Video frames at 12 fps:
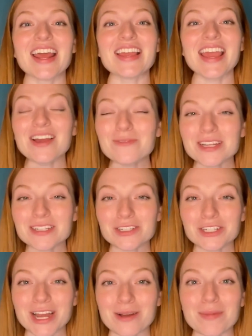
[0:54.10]
can't wait to
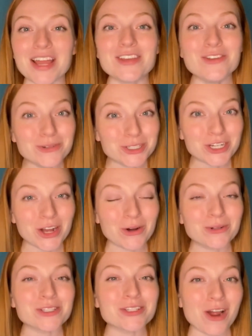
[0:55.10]
share my new show,
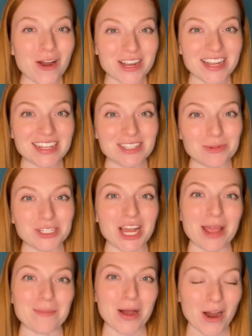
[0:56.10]
Star Kids, which I am
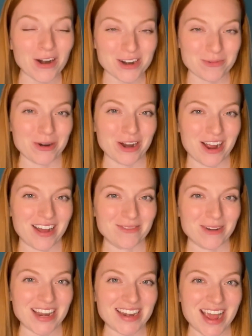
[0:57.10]
hard at work on
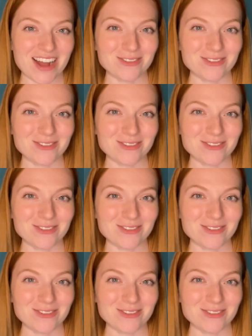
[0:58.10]
right now.